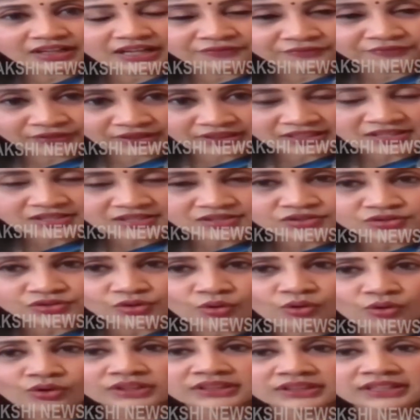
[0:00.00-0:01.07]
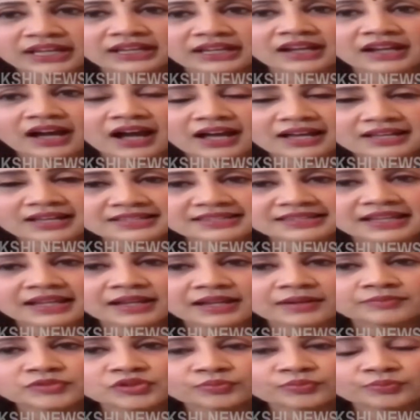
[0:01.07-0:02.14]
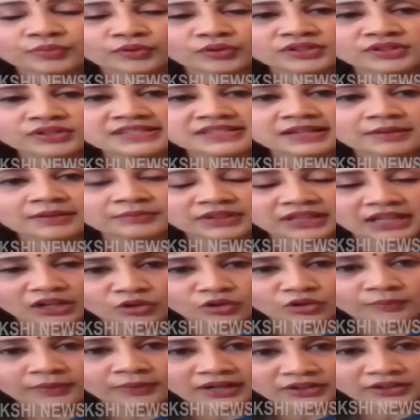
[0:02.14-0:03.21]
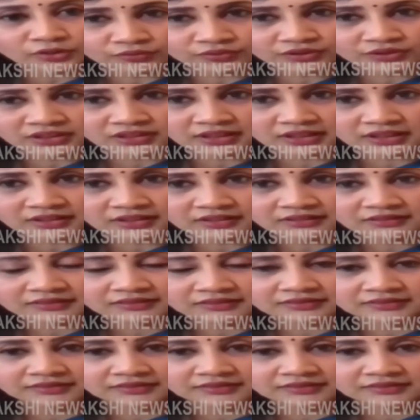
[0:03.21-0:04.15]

If it is so, then ask them to put some yellow mat over there.